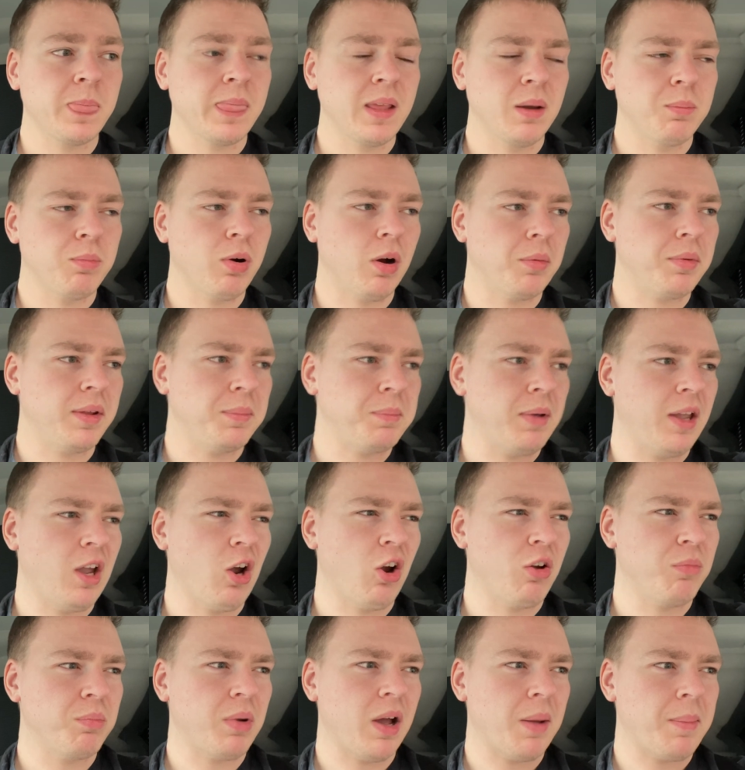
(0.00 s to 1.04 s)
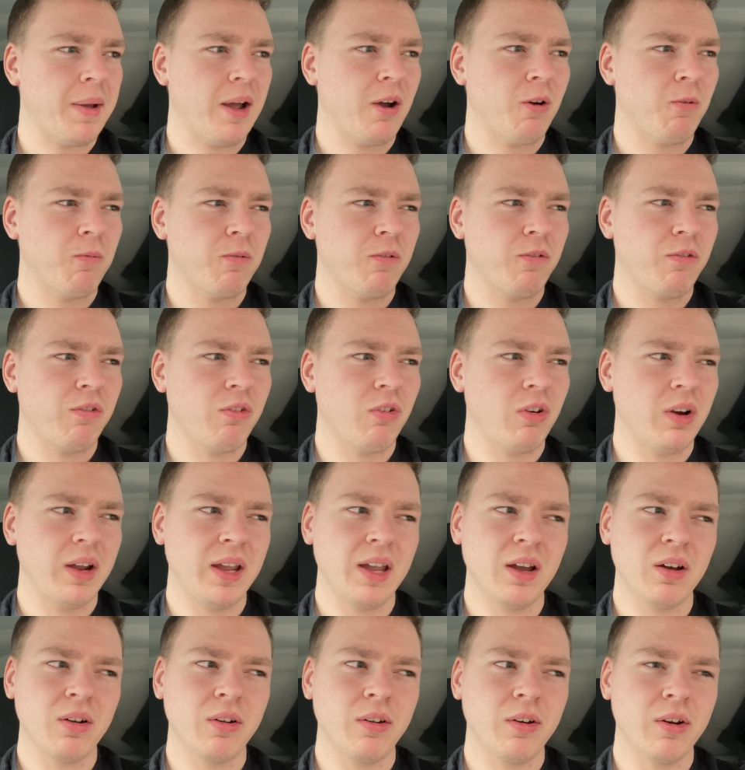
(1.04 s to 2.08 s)
Probably be home by about 3
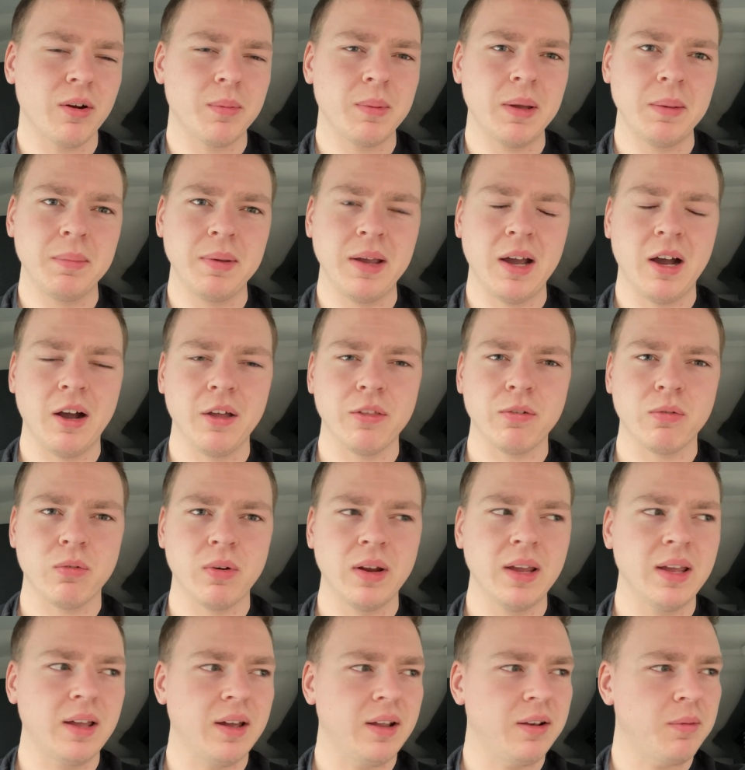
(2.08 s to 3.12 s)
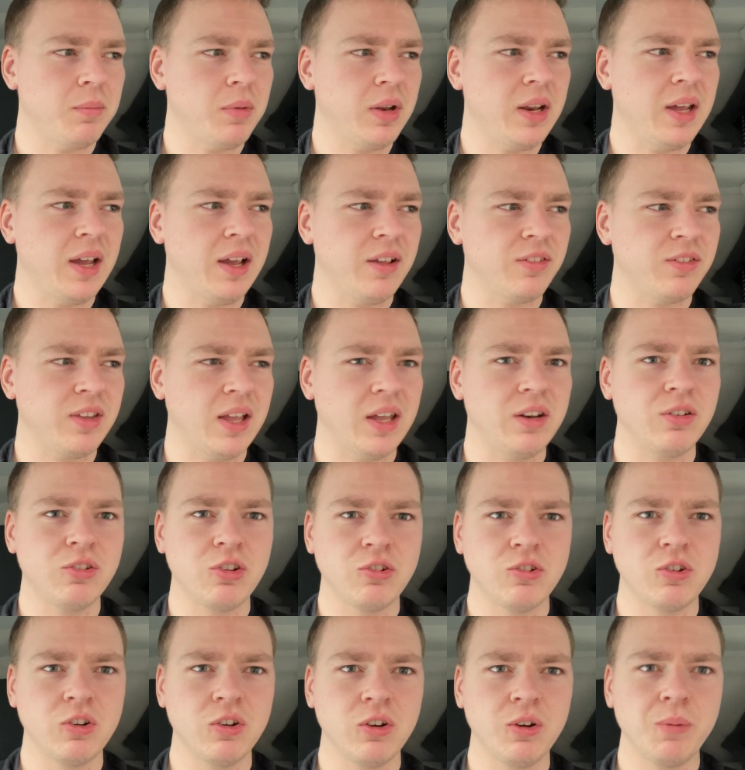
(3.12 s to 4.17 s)
o'clock, maybe 3:30. At the minute it's 10 to
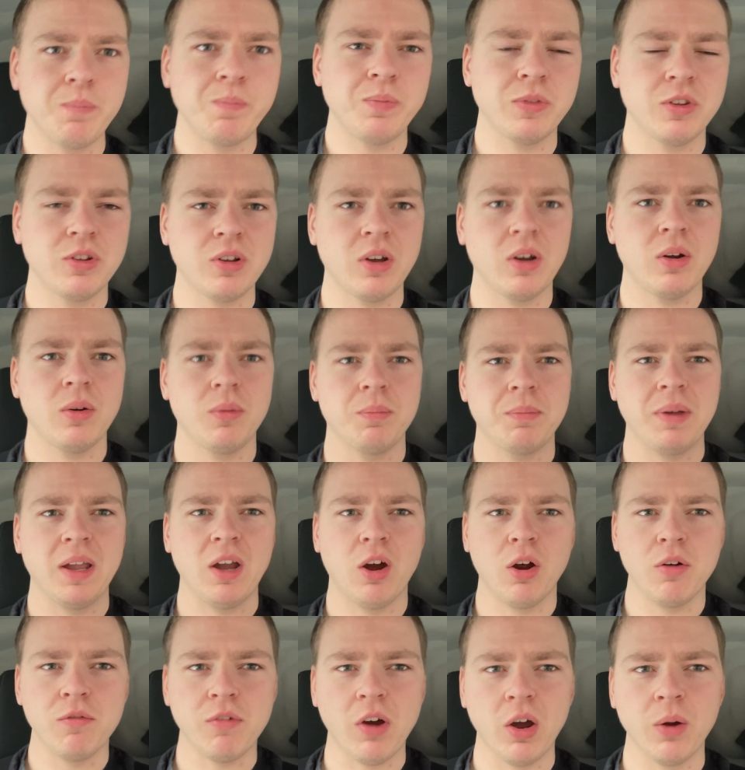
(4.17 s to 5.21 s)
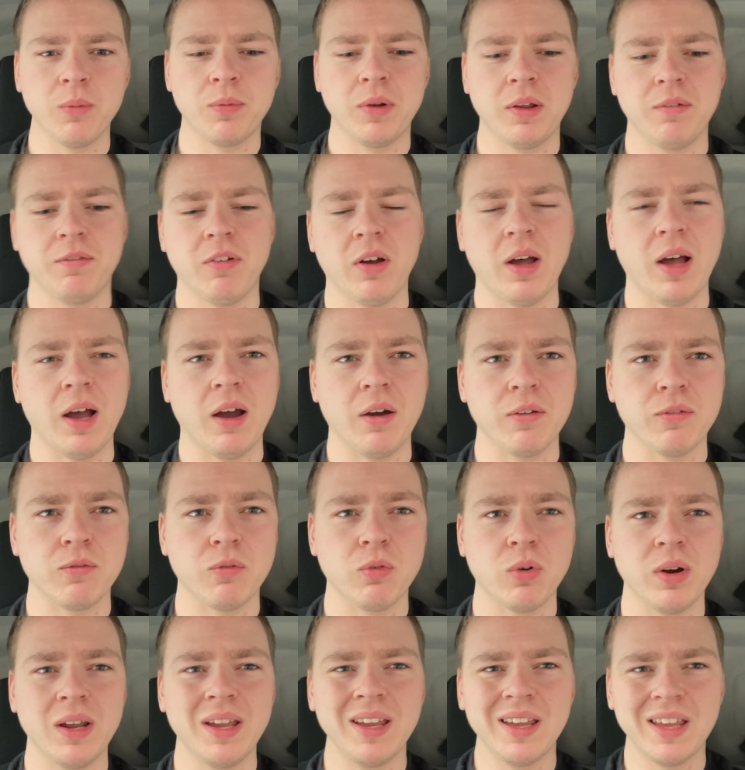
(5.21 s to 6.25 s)
2. So be home hopefully for
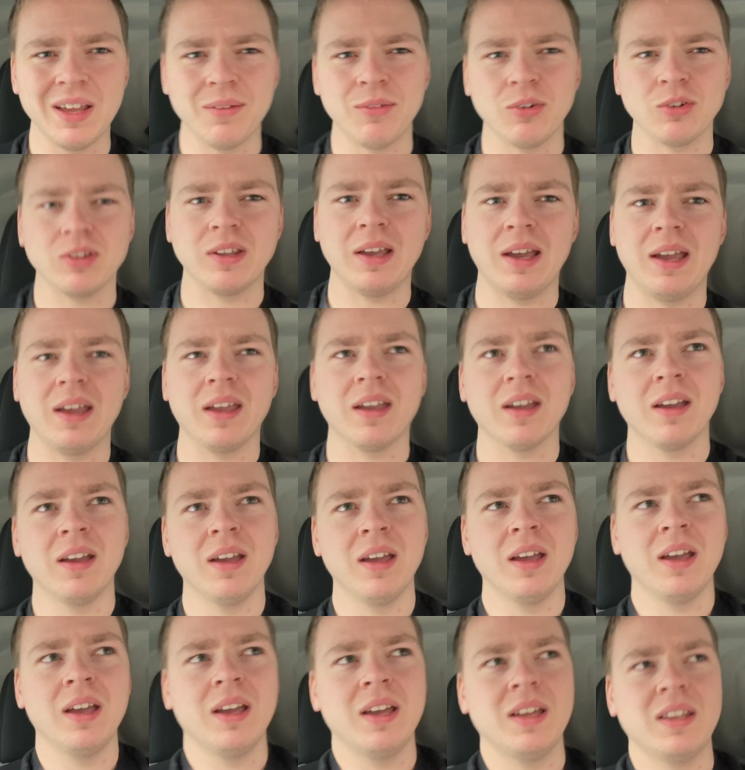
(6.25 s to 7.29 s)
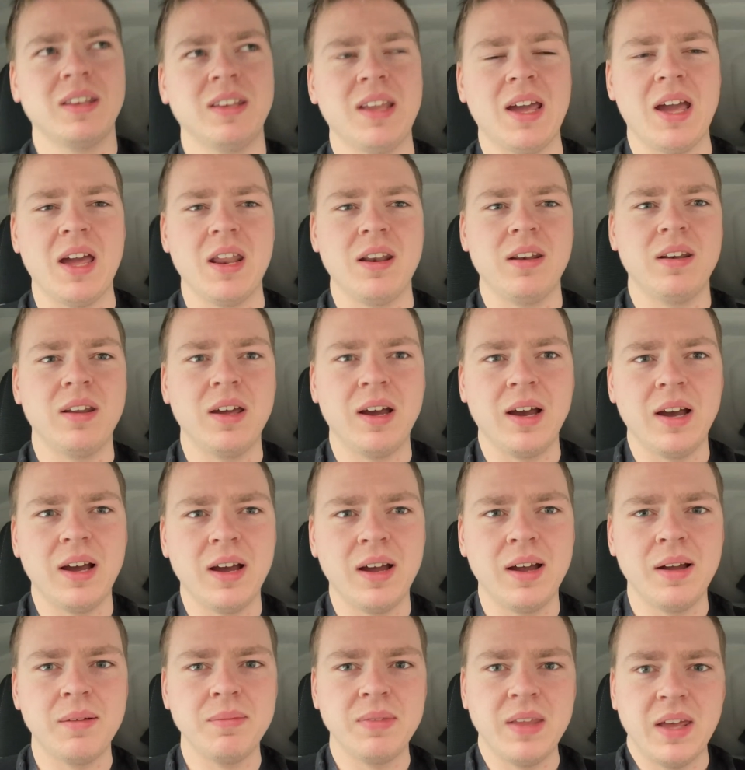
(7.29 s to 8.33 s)
3:30, give or take. Then
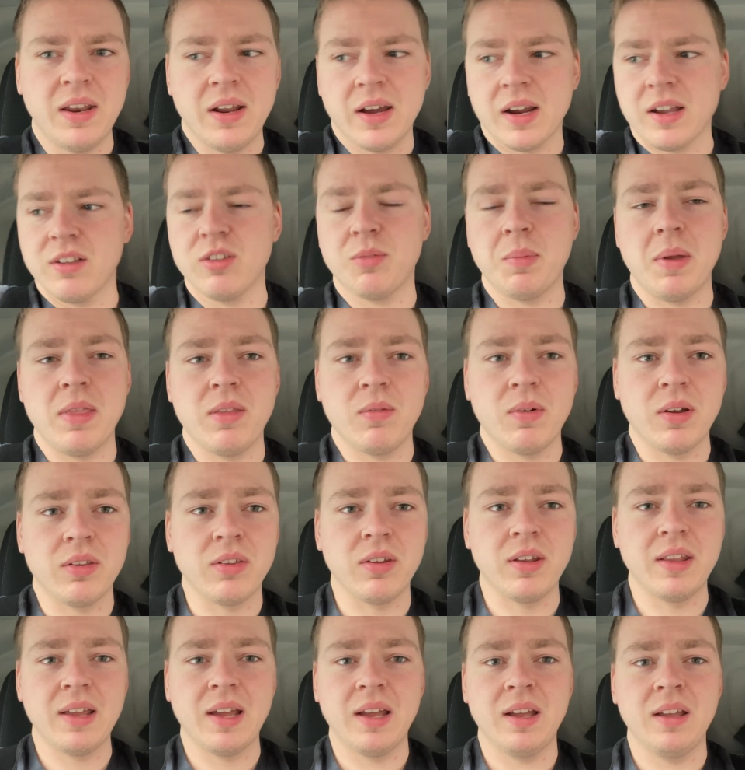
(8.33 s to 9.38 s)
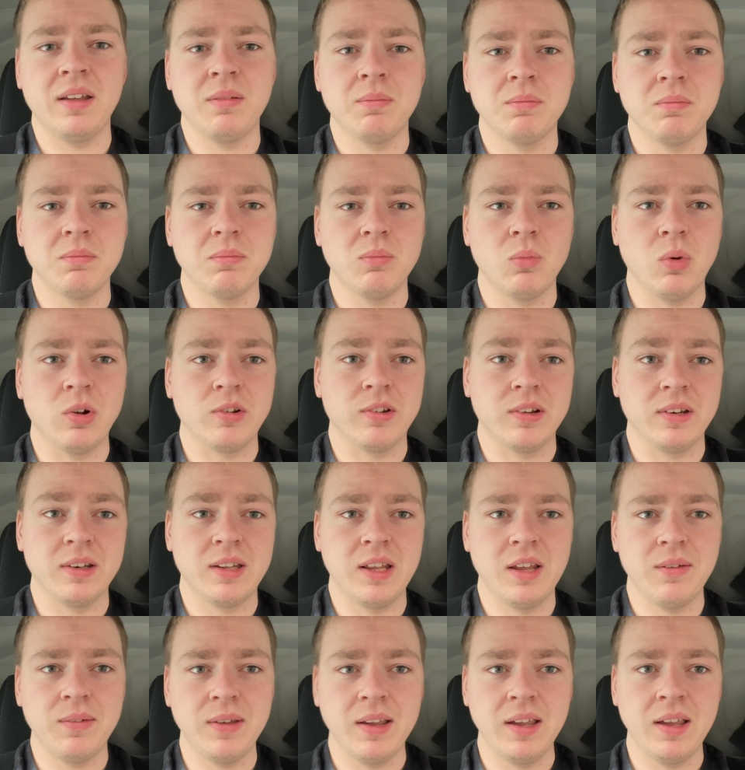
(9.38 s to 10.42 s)
I can spend the rest of the day watching
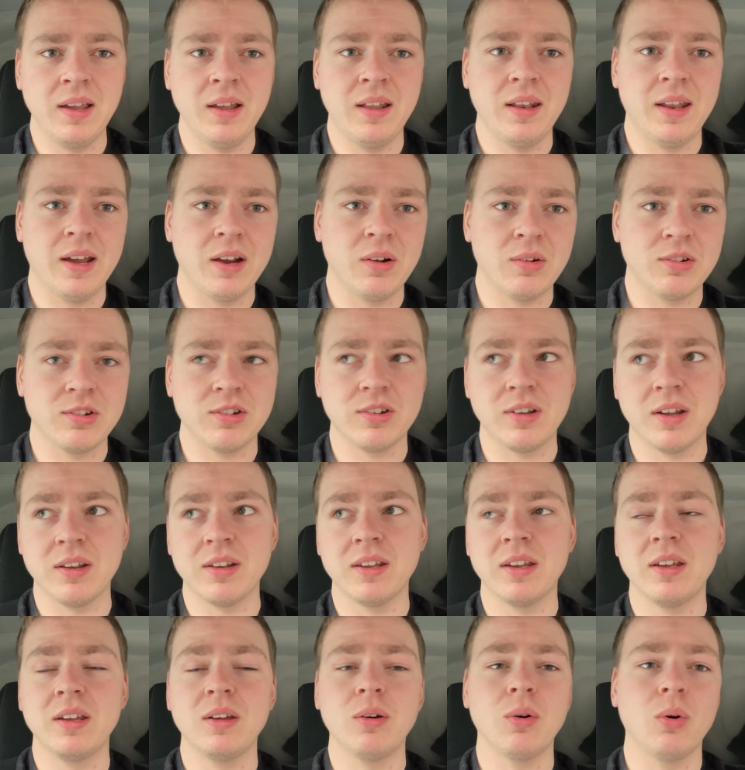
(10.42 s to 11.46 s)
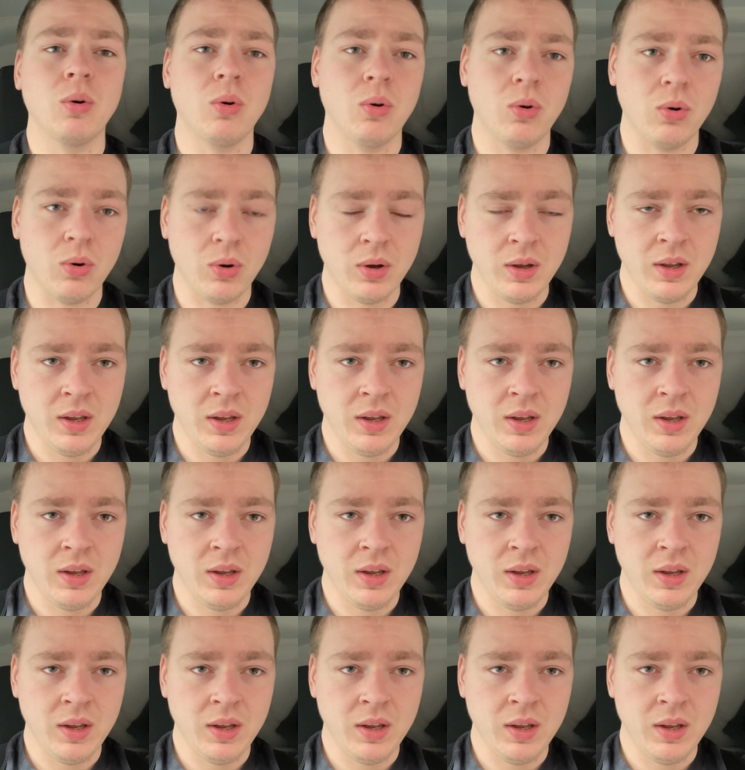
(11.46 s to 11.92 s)
TV, language study, or